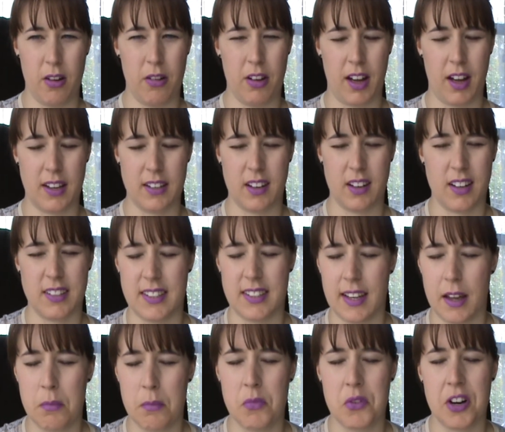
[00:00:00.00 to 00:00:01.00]
I'd
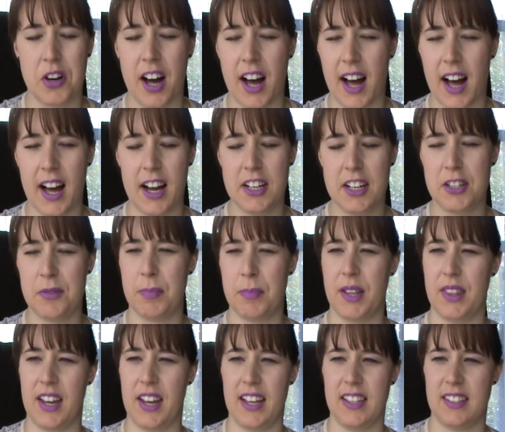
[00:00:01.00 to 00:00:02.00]
say, more harsh,
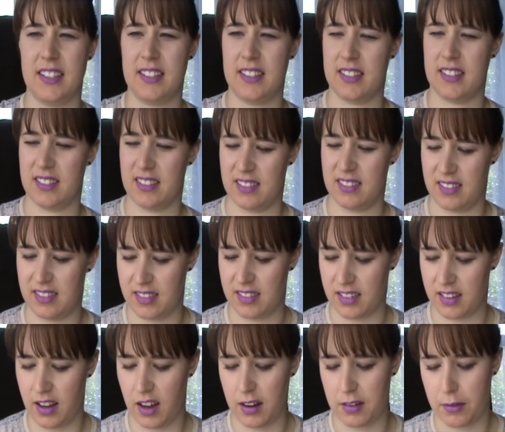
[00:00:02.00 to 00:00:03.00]
but that's
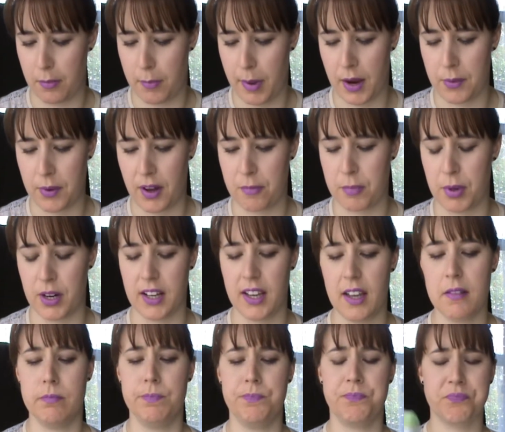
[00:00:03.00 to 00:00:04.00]
kind of a bad way of putting
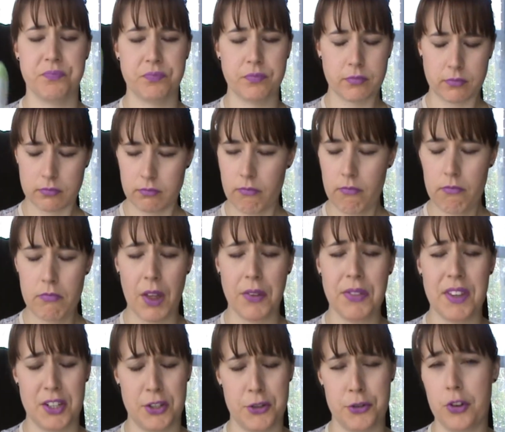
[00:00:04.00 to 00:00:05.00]
it.
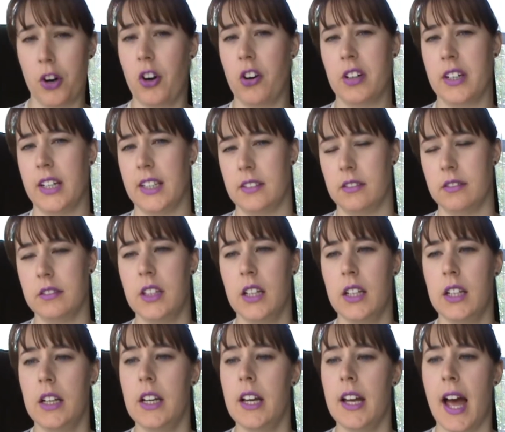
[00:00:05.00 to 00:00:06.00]
They're stronger
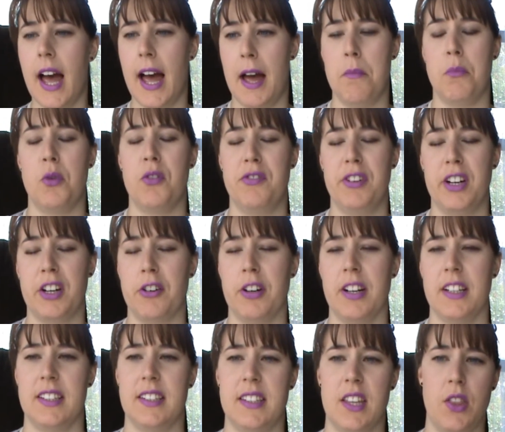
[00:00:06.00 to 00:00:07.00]
and more
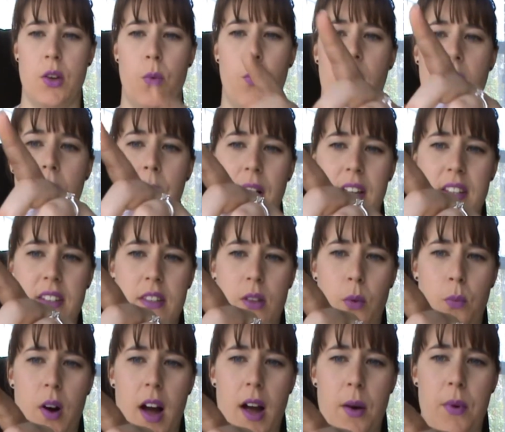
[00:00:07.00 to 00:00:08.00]
vigorous than the white ones. The
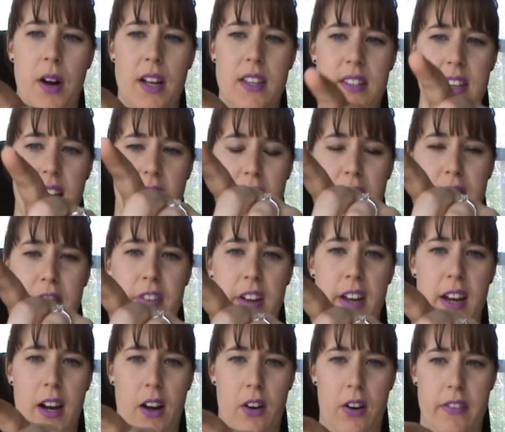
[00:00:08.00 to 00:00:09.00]
white ones are
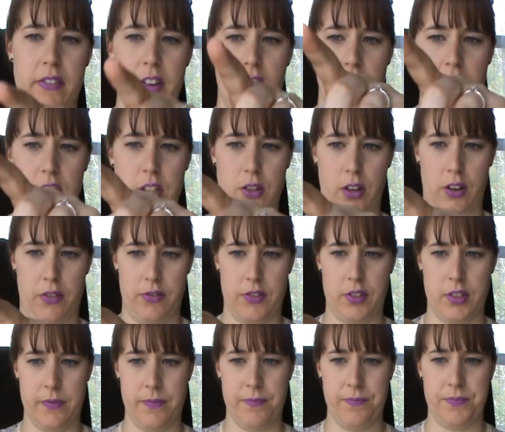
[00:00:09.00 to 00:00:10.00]
very, very
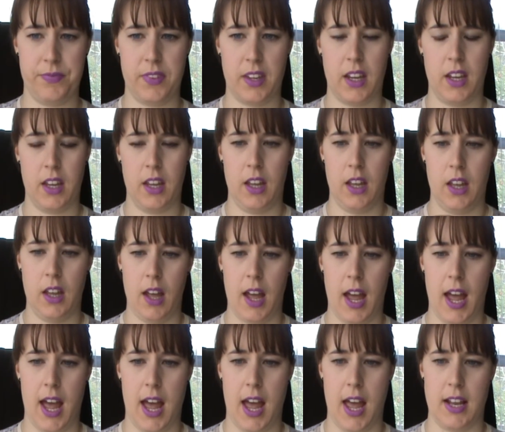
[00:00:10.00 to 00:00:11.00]
soft,
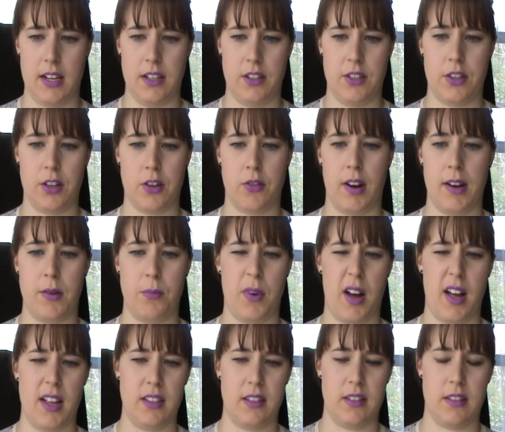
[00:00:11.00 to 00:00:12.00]
and the green
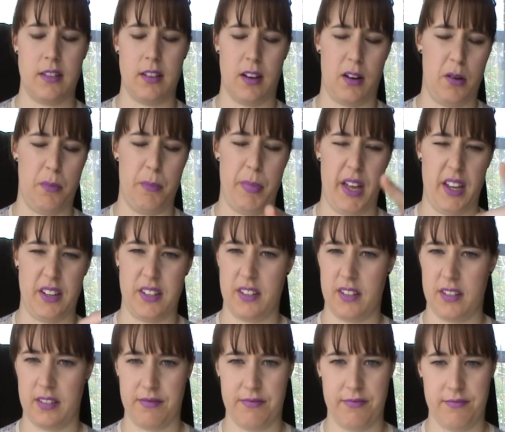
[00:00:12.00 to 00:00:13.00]
ones are a bit,